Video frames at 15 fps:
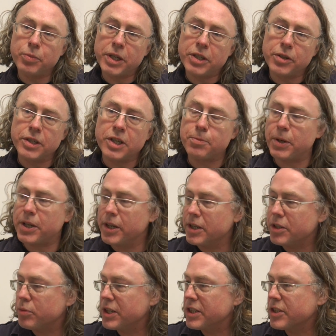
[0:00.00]
We're doing this
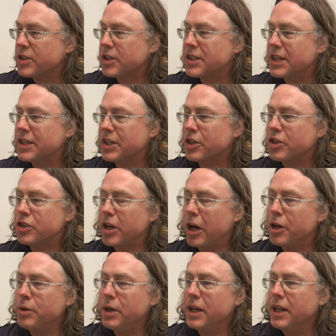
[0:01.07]
because recent statistics
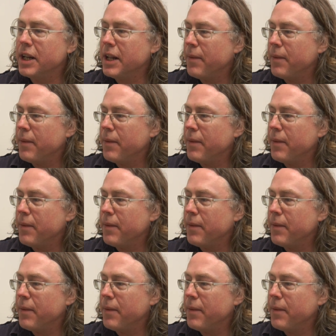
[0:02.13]
show